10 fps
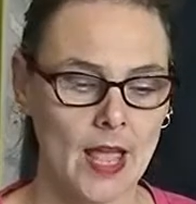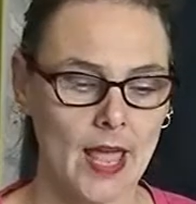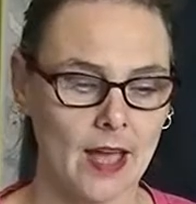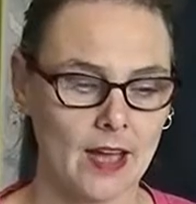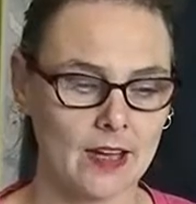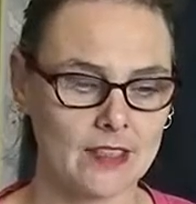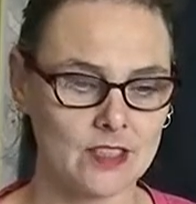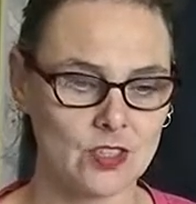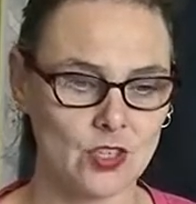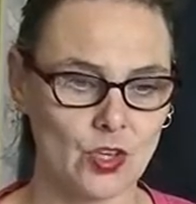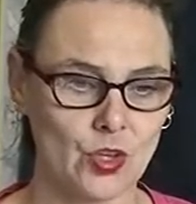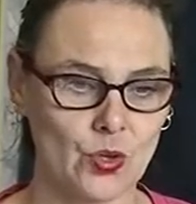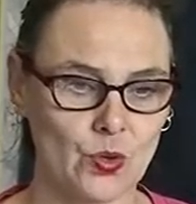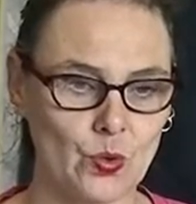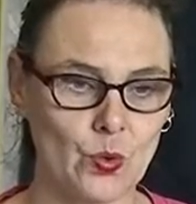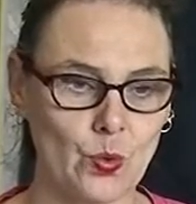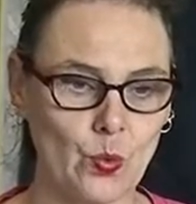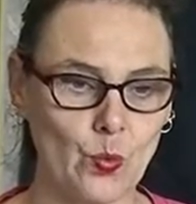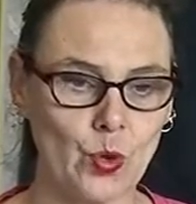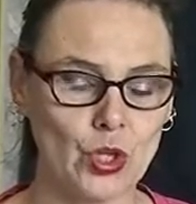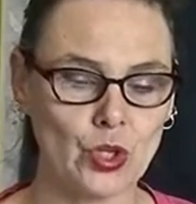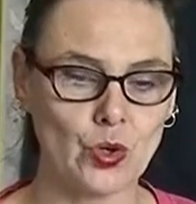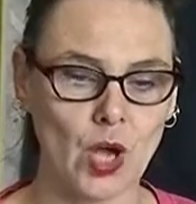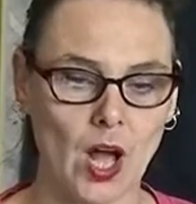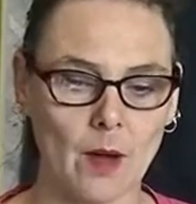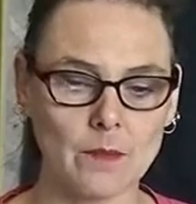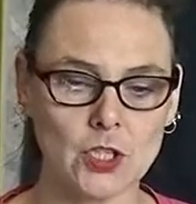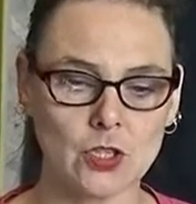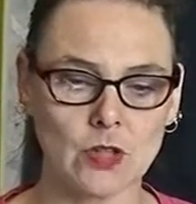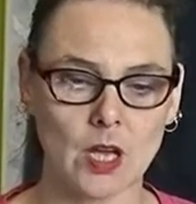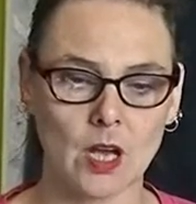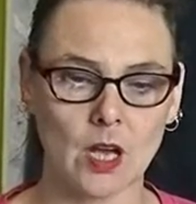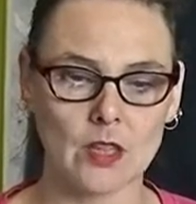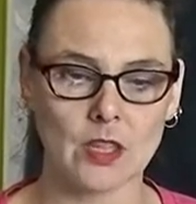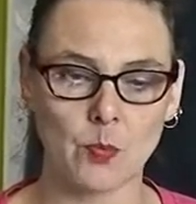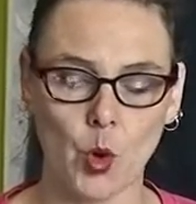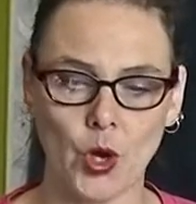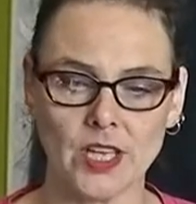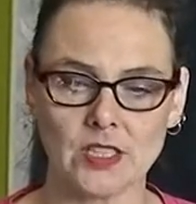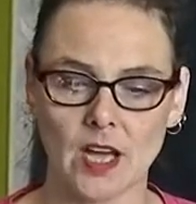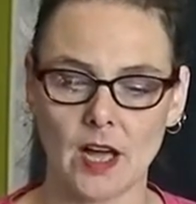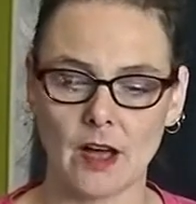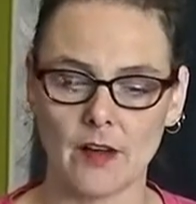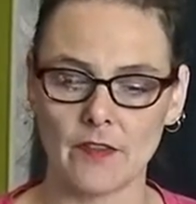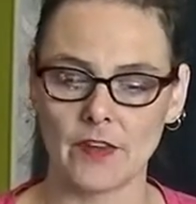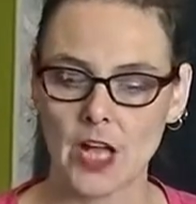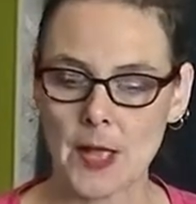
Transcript: And when you come to the point of